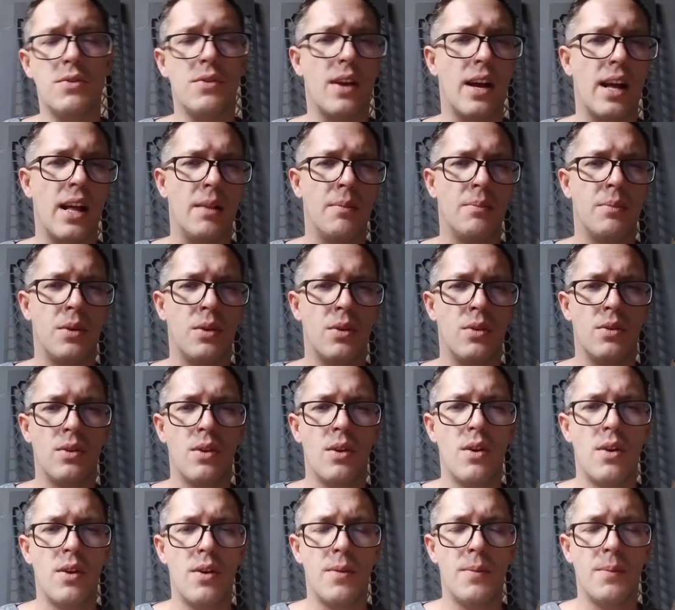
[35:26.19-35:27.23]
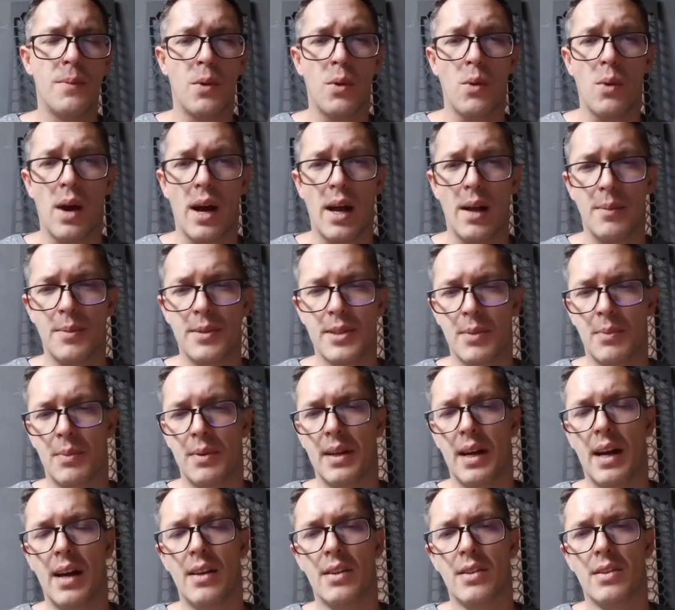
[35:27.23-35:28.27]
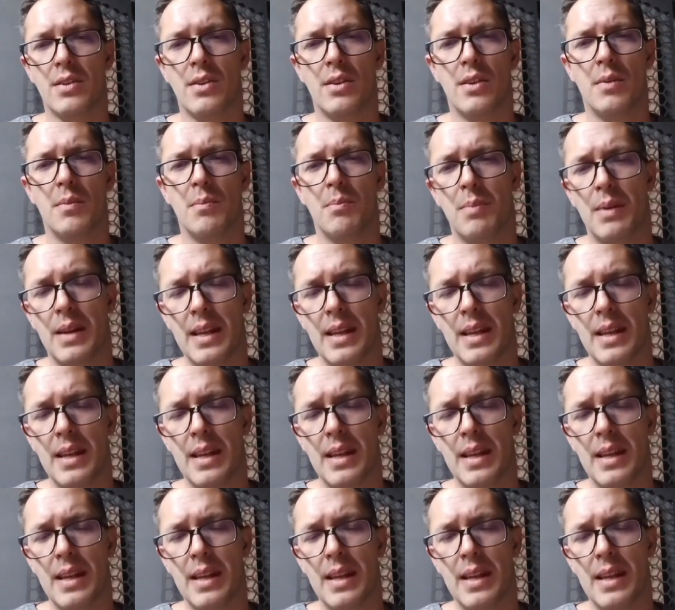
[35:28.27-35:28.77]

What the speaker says: to help you learn or help someone else learn,